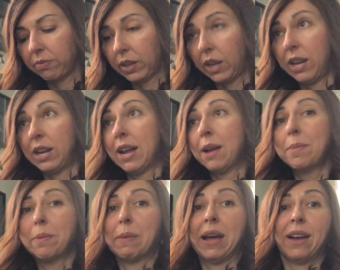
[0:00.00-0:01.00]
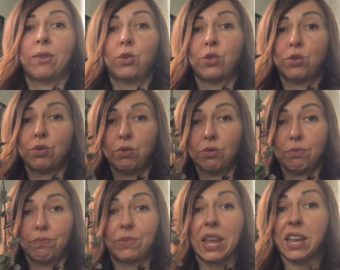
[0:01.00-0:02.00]
And I'm about
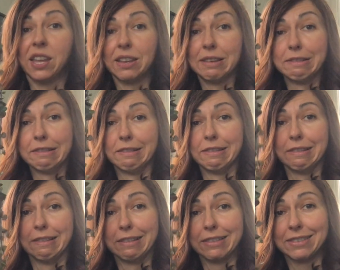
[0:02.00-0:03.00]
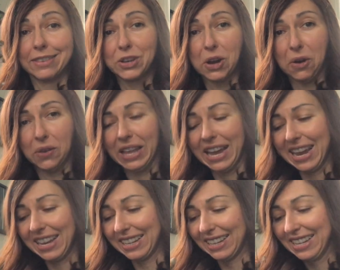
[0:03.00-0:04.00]
to go
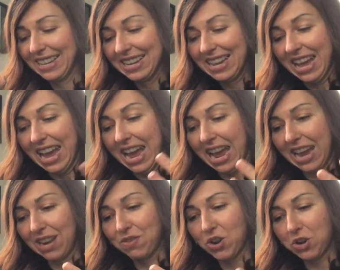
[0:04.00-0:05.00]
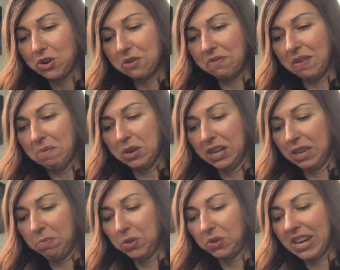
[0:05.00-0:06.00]
like, I don't know if I'm gonna
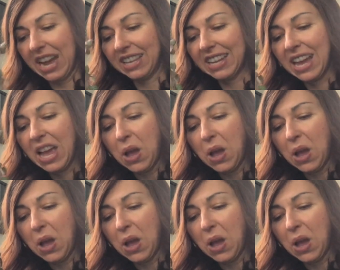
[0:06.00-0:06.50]
keep it or not.